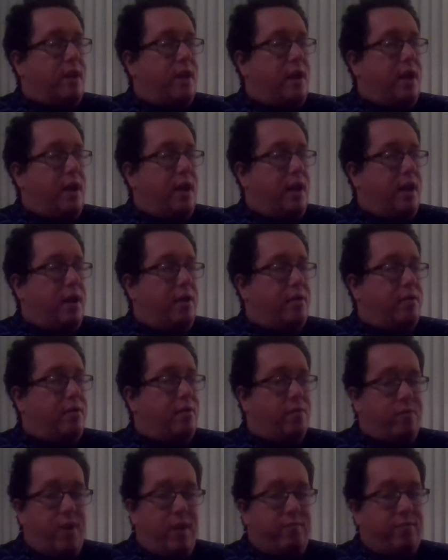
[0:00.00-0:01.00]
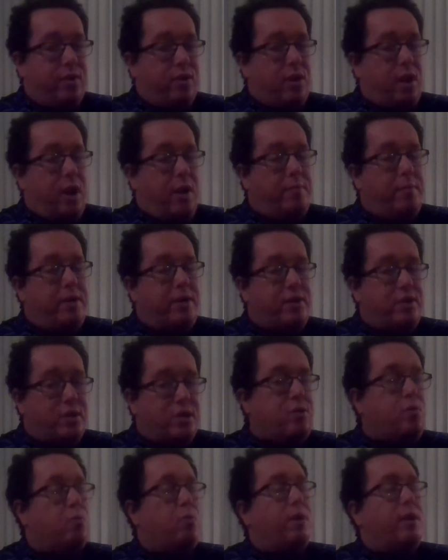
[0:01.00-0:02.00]
and your favorite comedies,
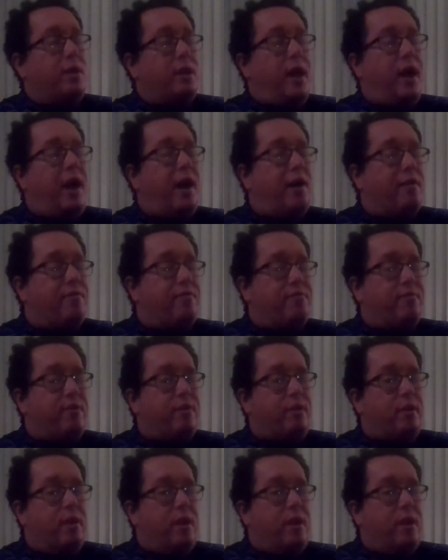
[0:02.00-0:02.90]
you will laugh,